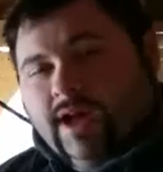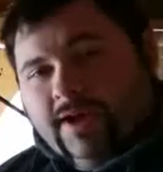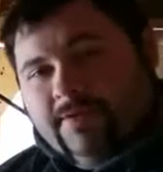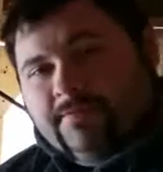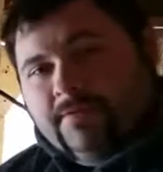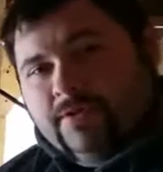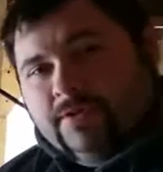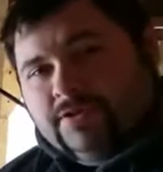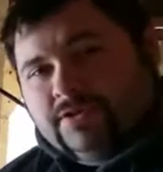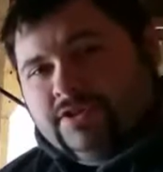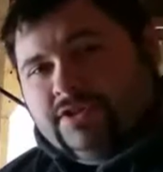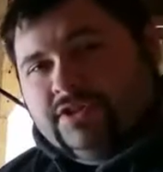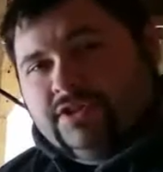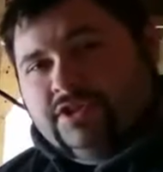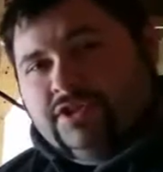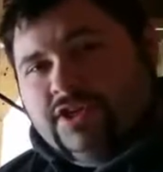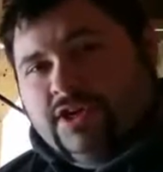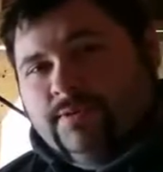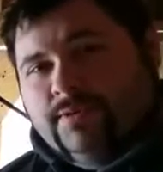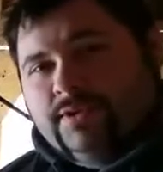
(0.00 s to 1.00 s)
Hi folks, this
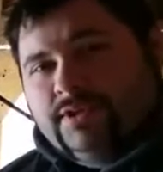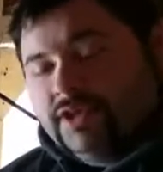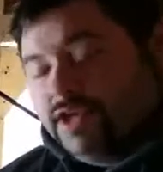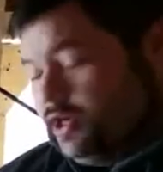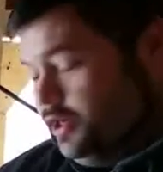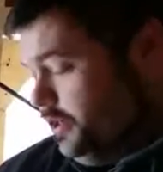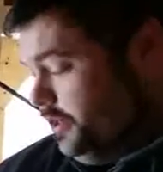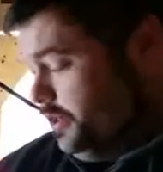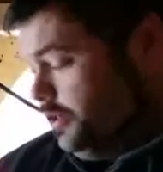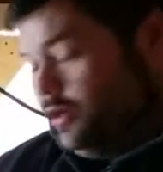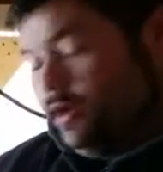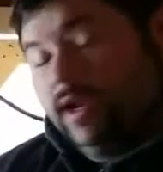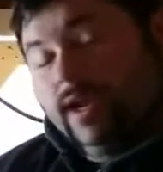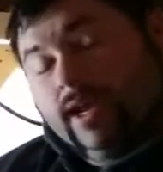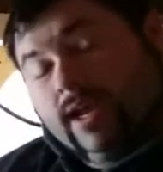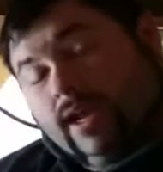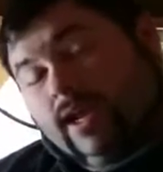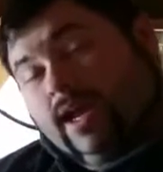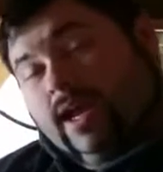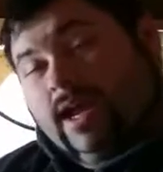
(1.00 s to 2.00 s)
is Jeremy Chard here.
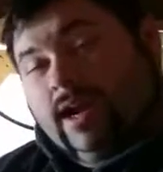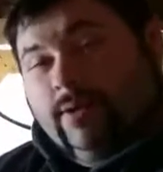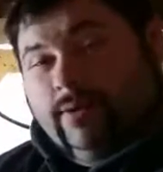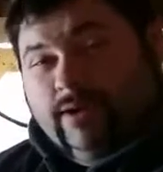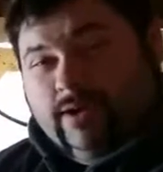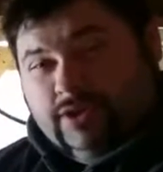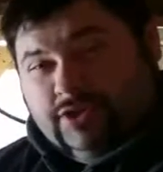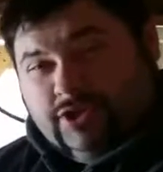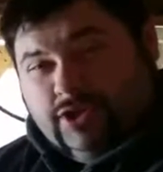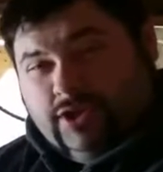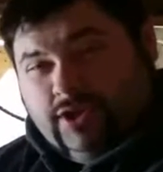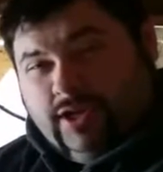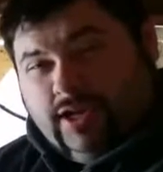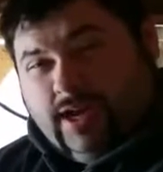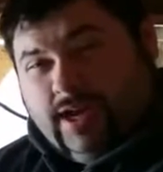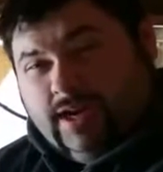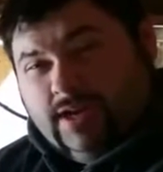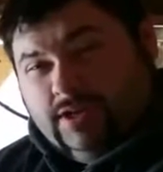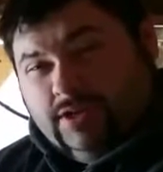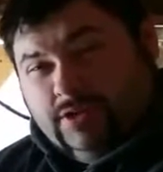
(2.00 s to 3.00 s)
I want to show
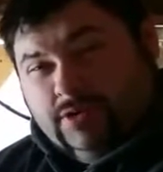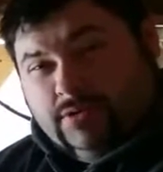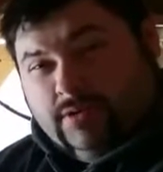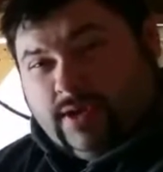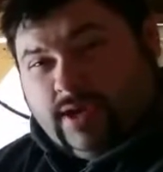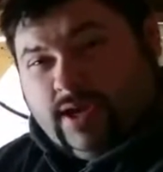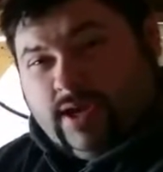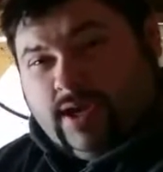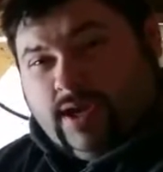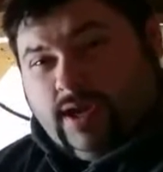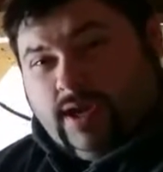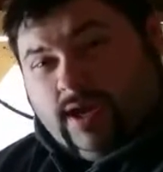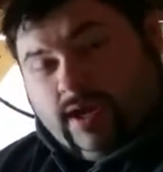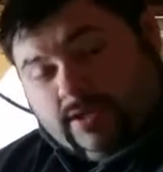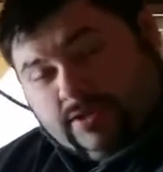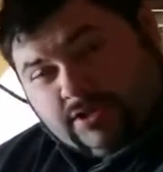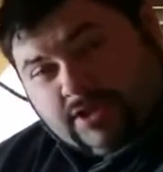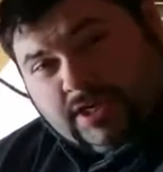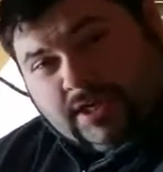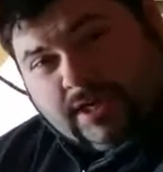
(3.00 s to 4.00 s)
you how to do a
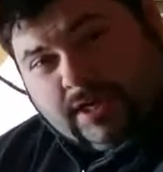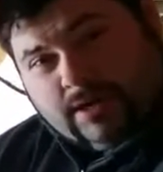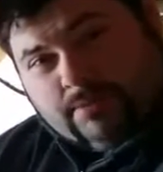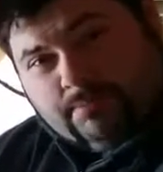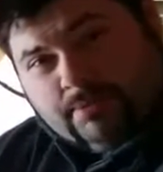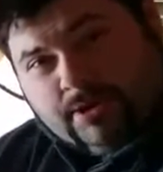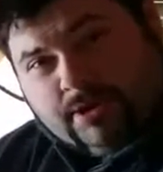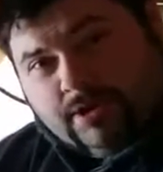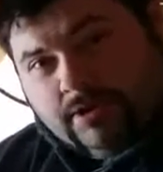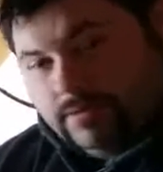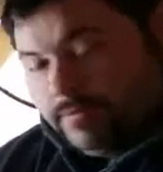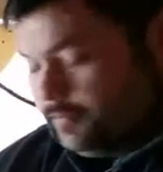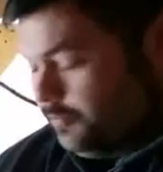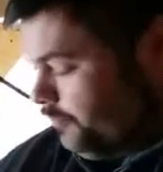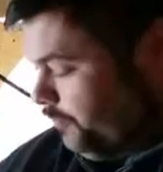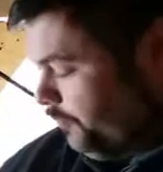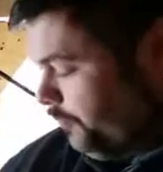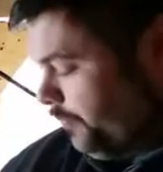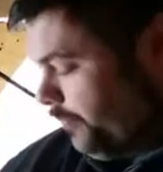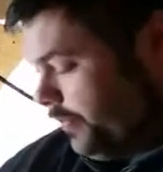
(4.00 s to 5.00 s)
health check on a bird.
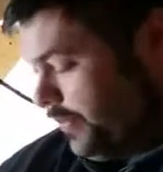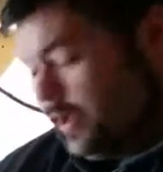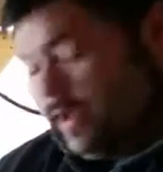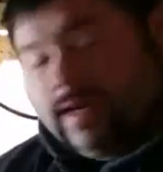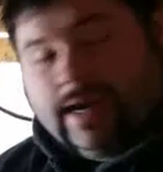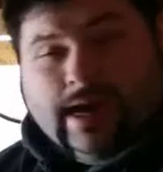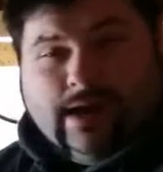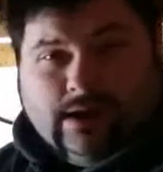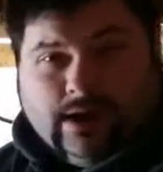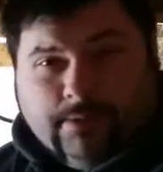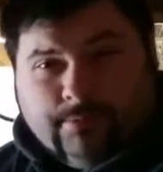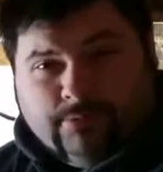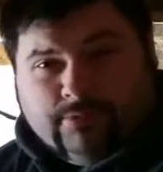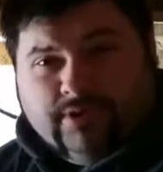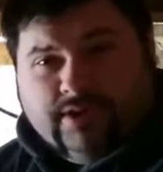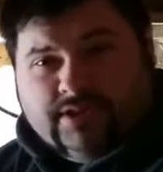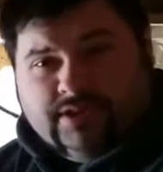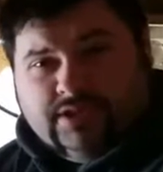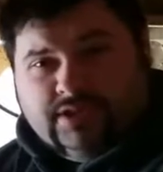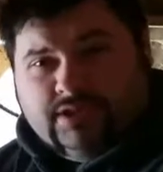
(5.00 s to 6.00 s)
Now, a couple
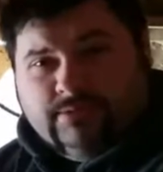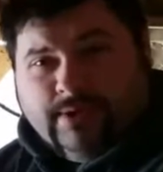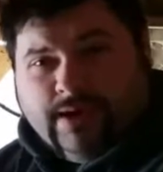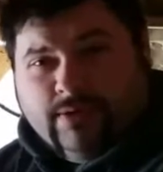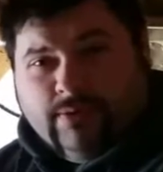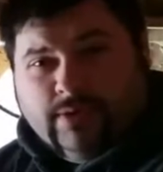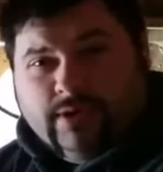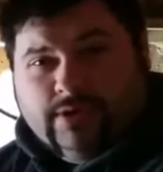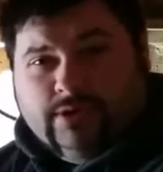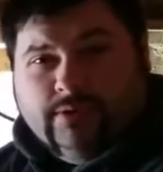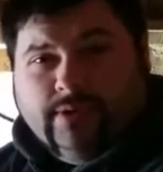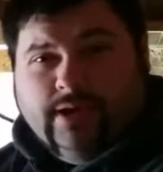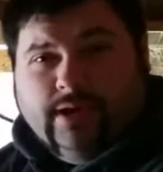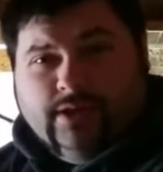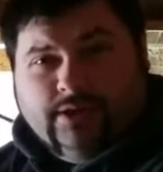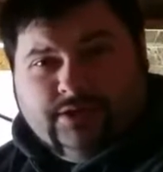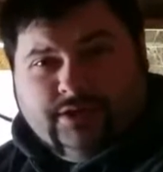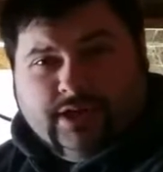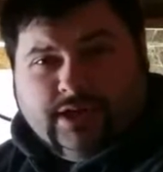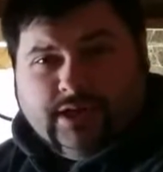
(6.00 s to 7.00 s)
of reasons you might want to do a
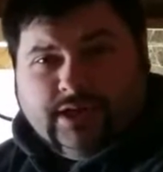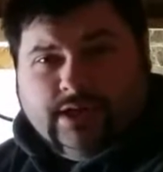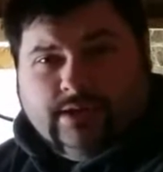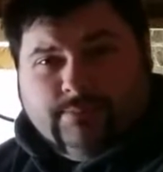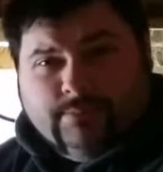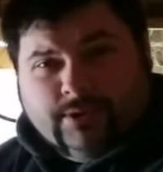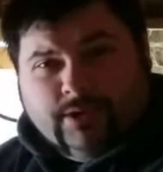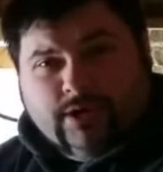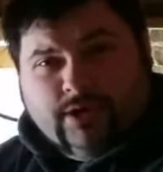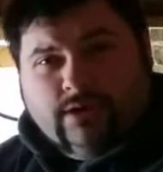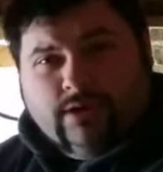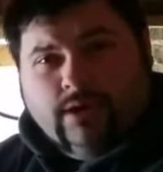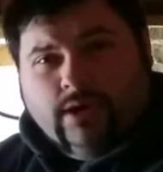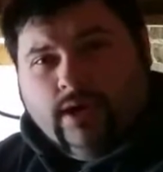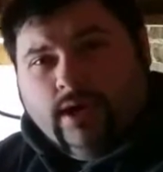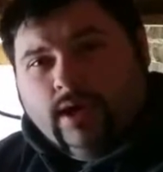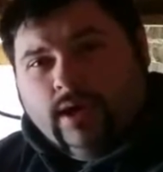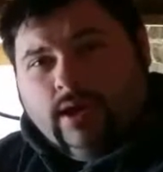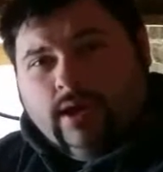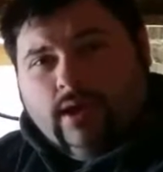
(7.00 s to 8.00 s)
health check on a bird.
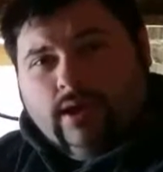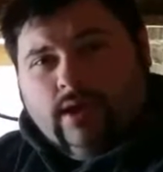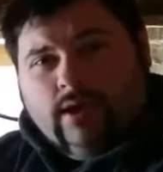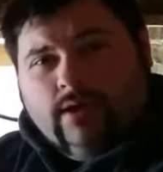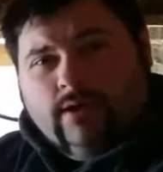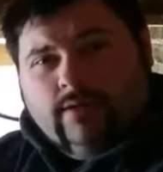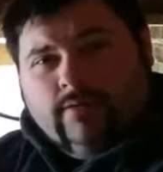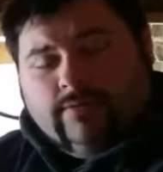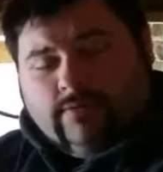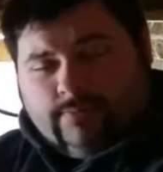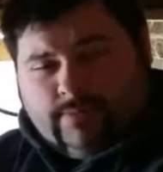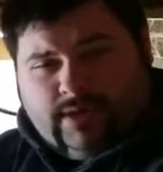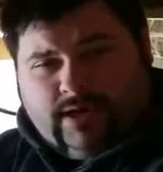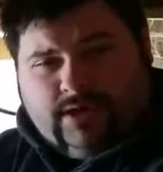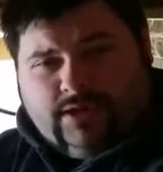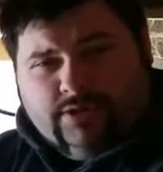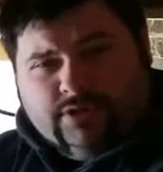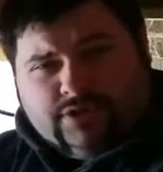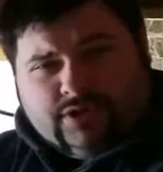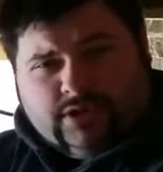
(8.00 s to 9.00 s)
For
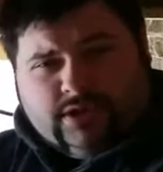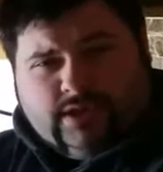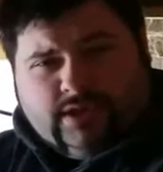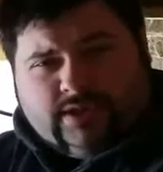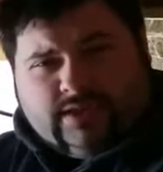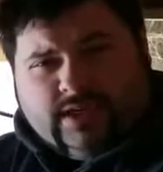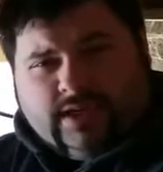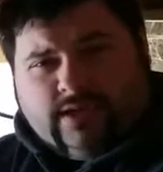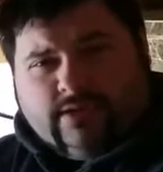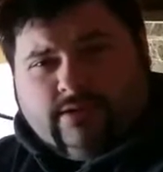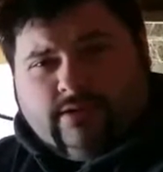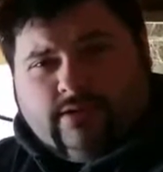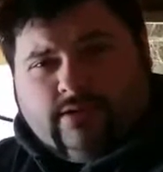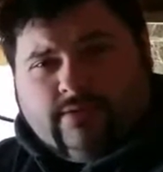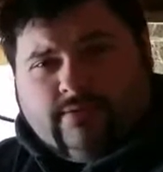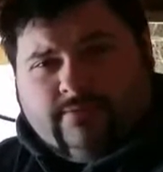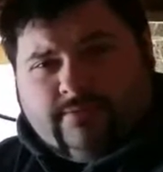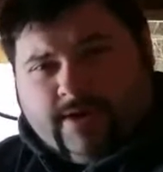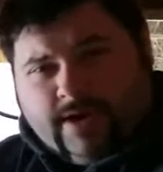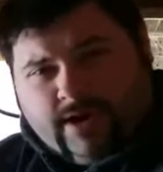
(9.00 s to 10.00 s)
me, usually it's at
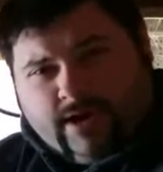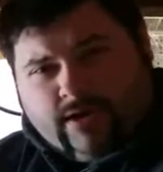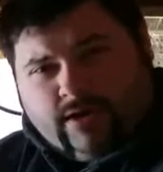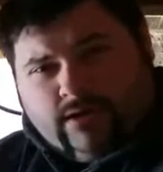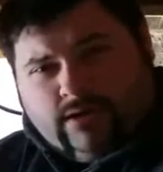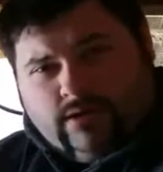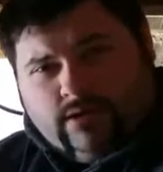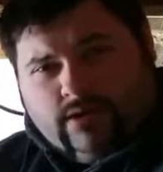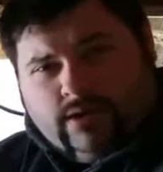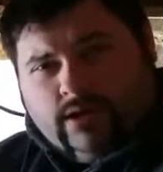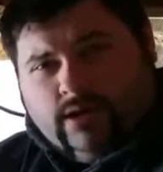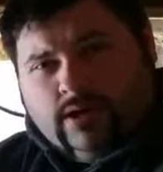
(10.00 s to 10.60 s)
a fair.